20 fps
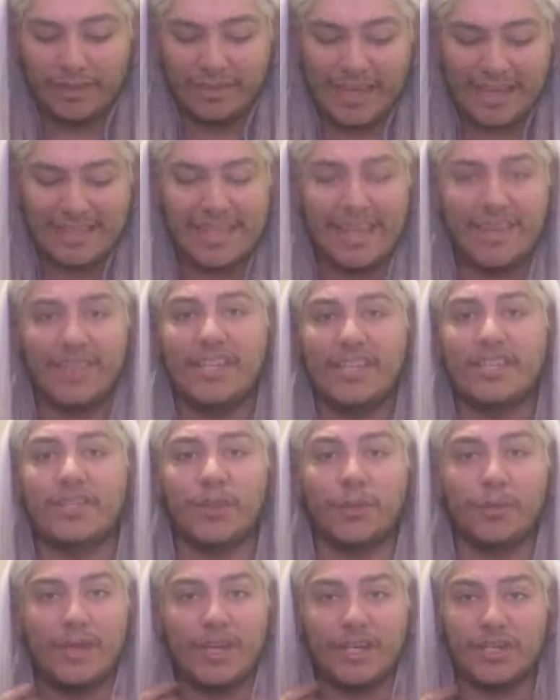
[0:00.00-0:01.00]
they say these
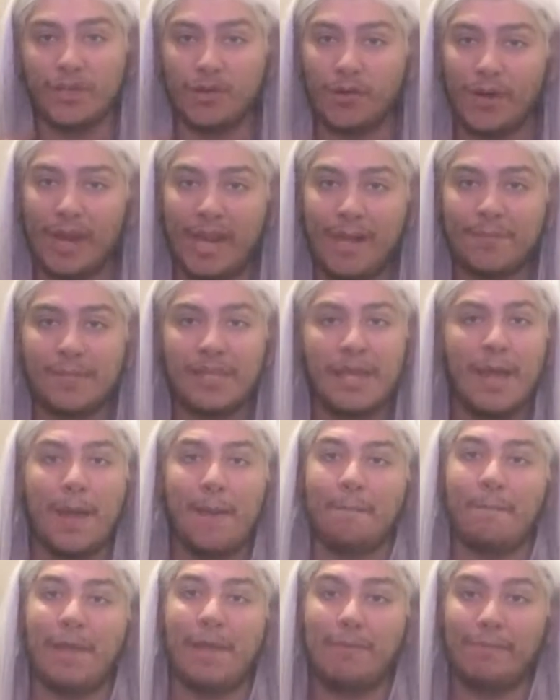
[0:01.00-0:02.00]
are 300 grams.
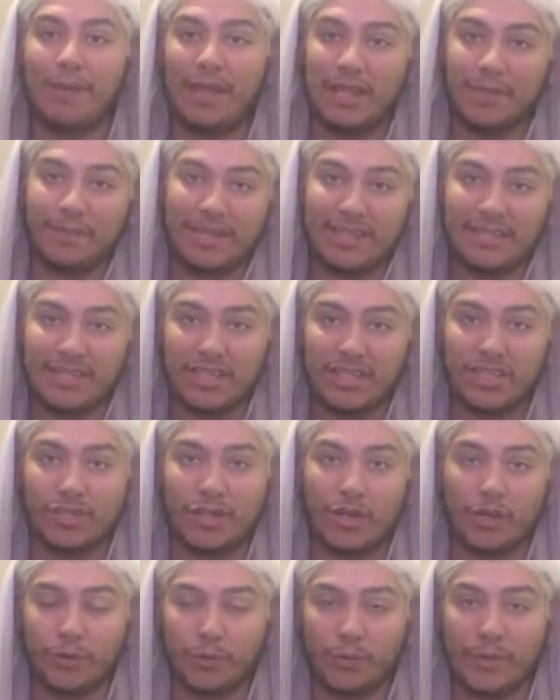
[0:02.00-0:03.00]
My Bellamy extensions
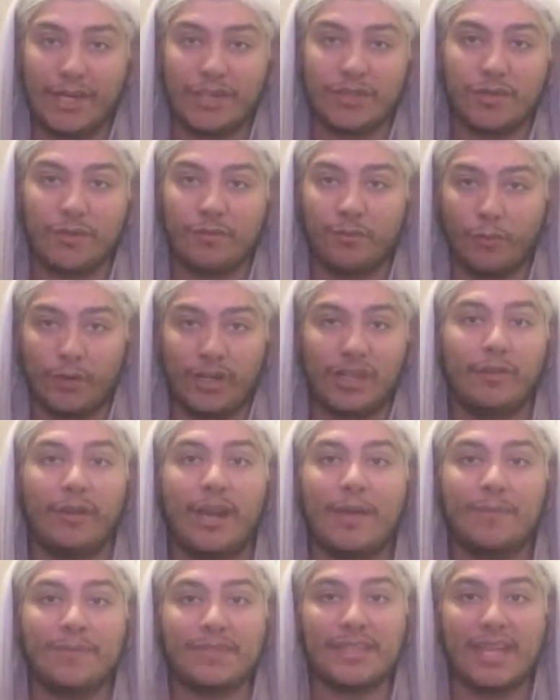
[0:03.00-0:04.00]
are 340
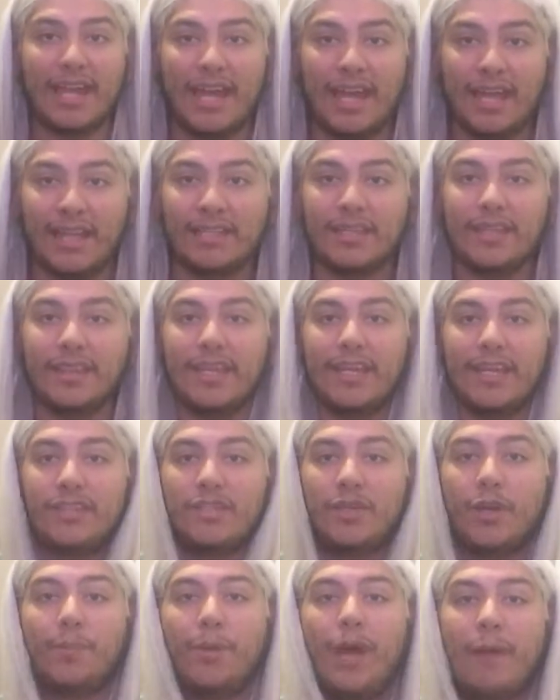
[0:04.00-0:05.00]
grams. And
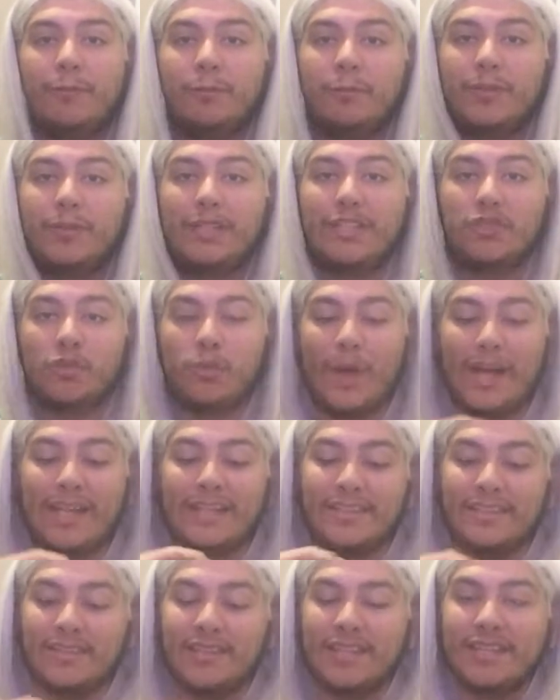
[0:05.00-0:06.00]
these are probably
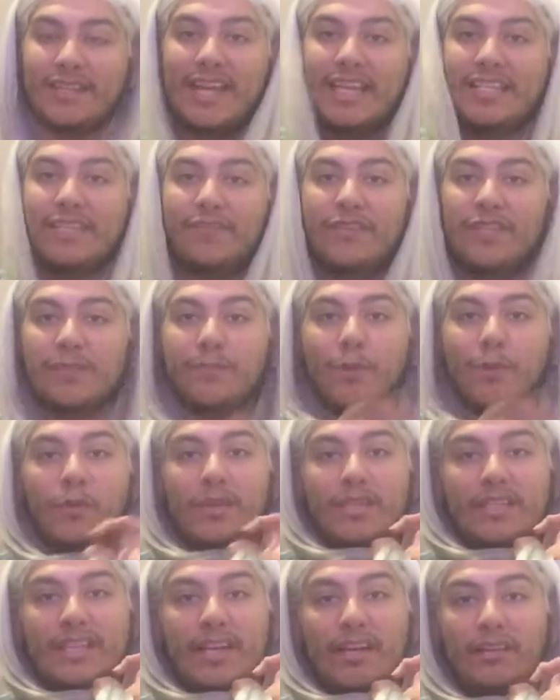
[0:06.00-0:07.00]
twice the size of this
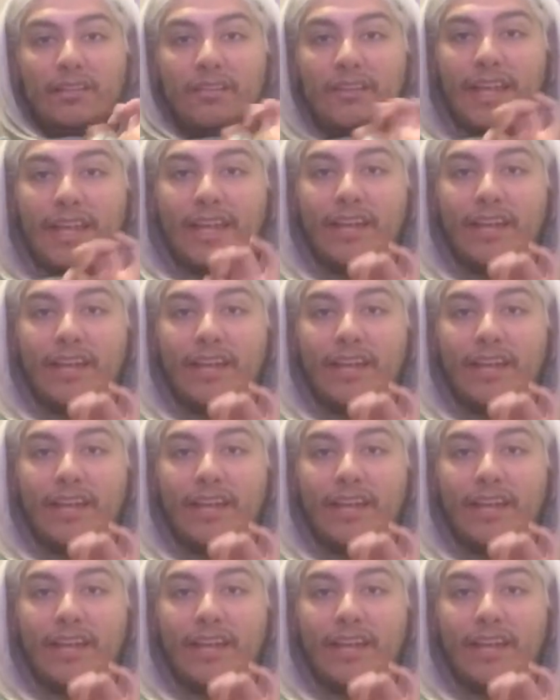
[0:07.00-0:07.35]
ponytail.